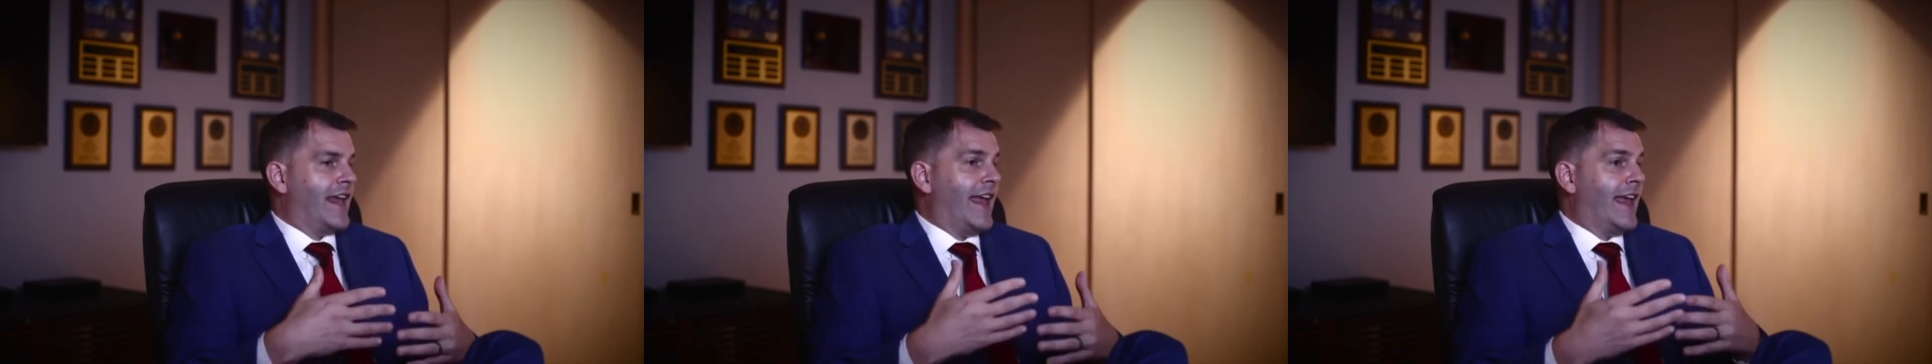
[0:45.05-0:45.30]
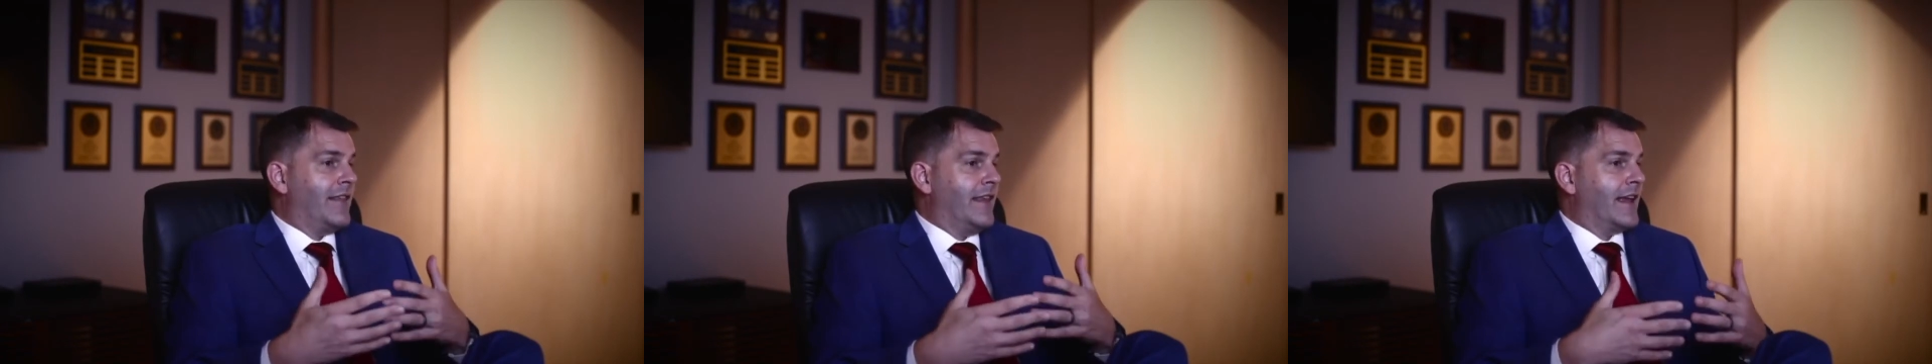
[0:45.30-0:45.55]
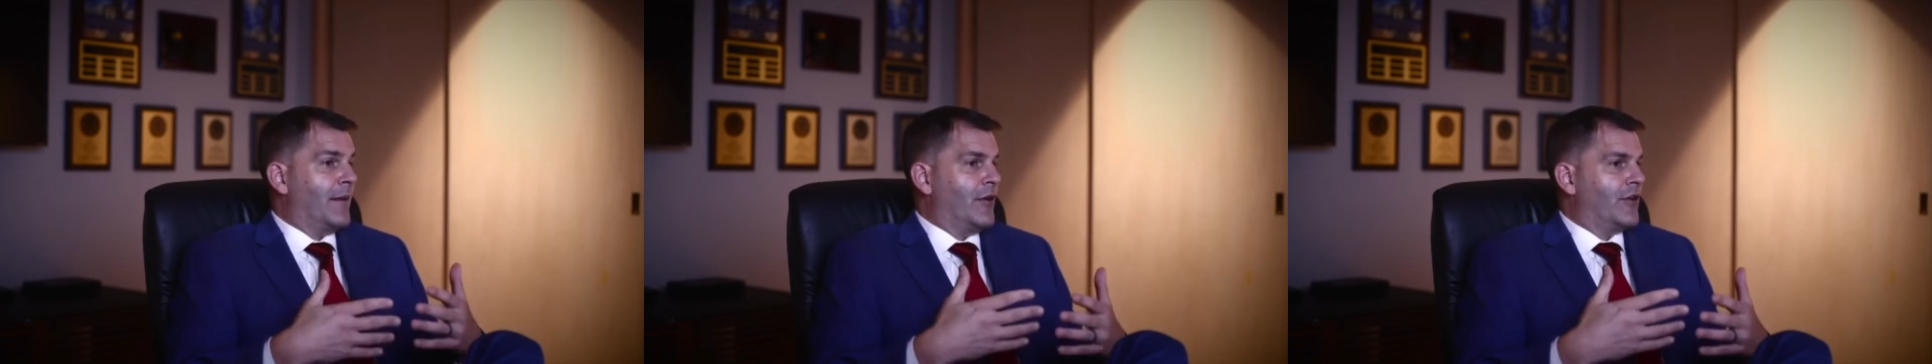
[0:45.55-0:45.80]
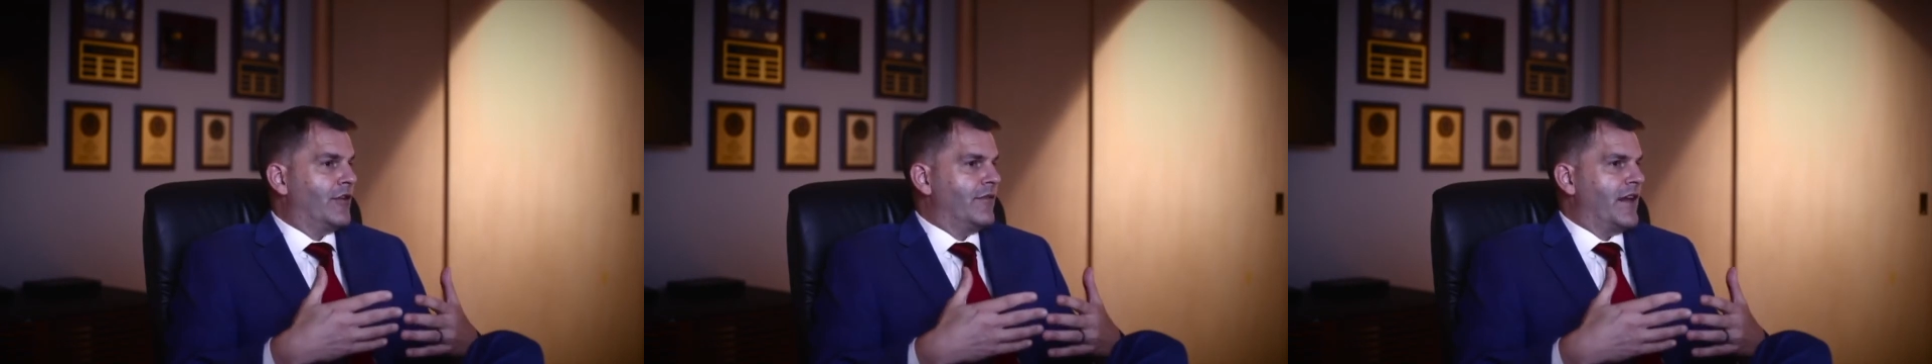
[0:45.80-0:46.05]
hey, I think I'm
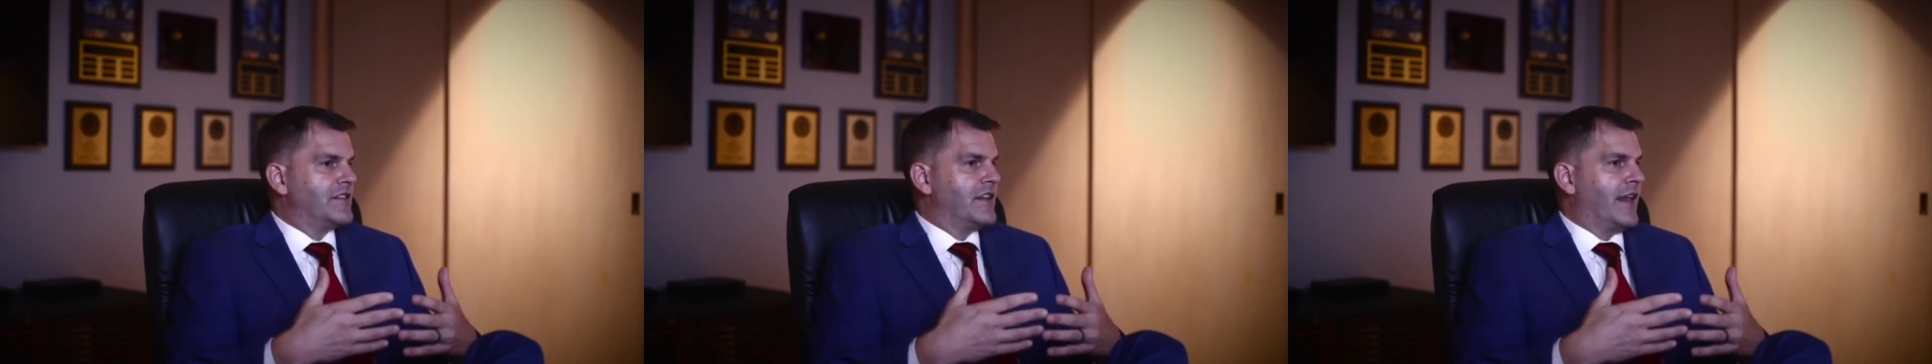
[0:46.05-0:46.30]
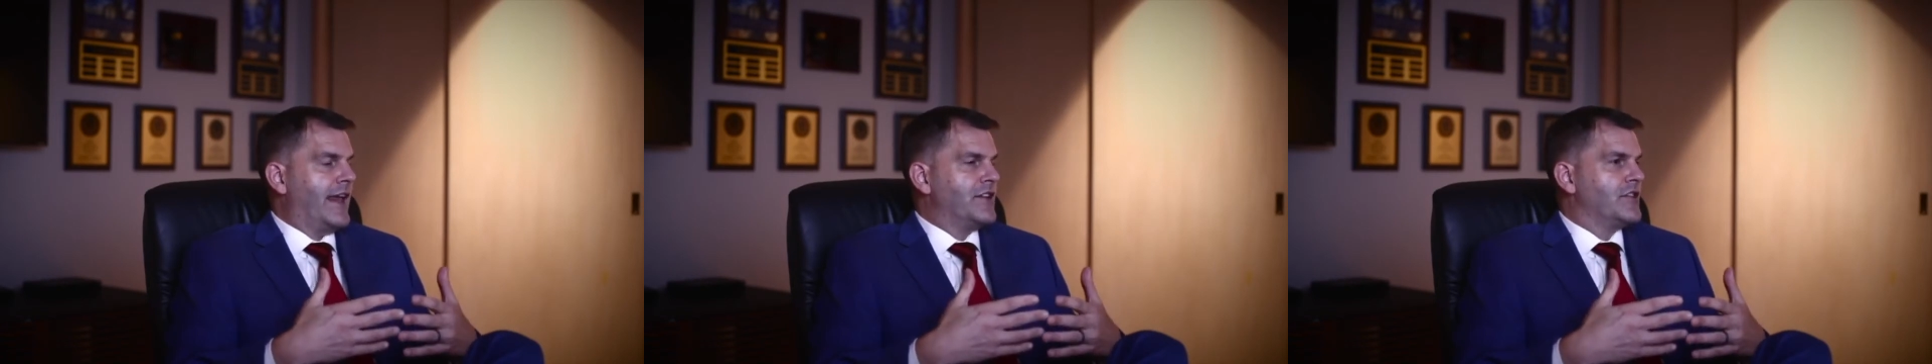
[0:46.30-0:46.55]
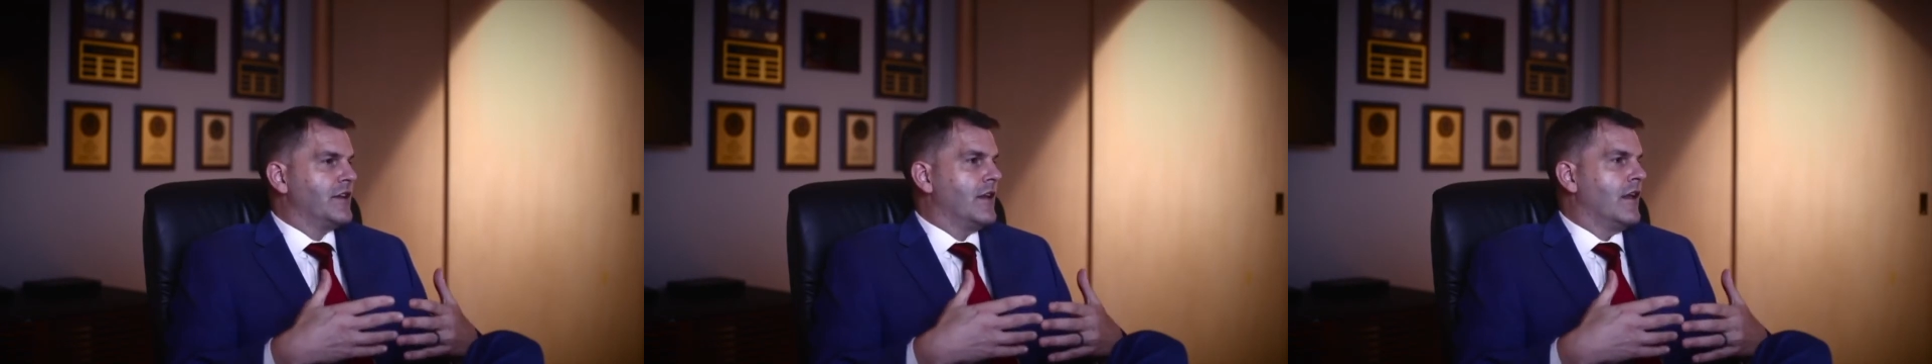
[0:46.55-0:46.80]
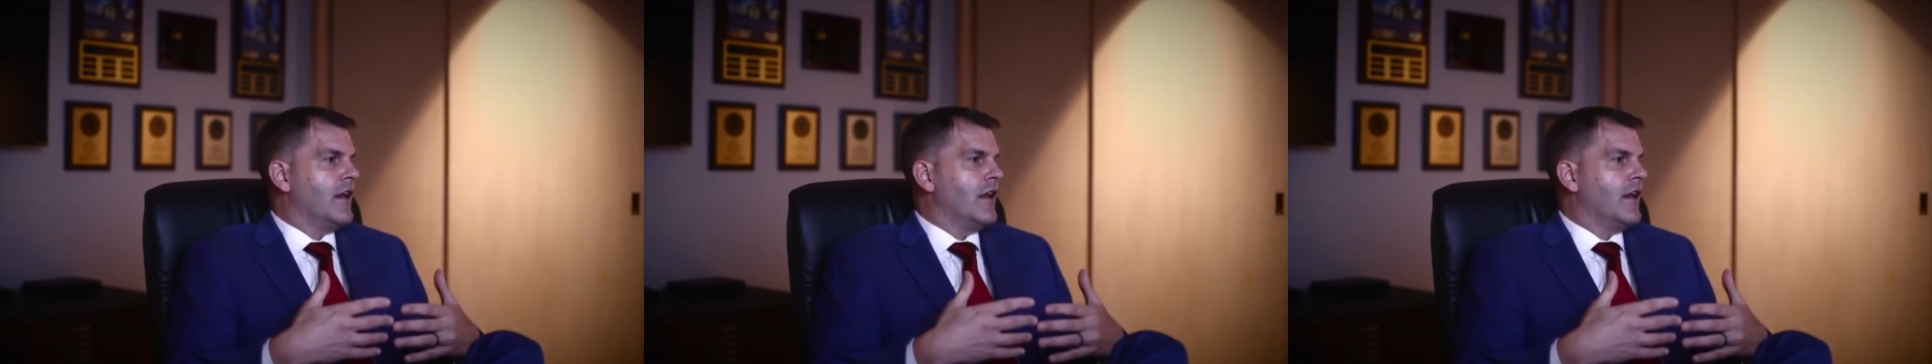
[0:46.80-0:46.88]
under investigation,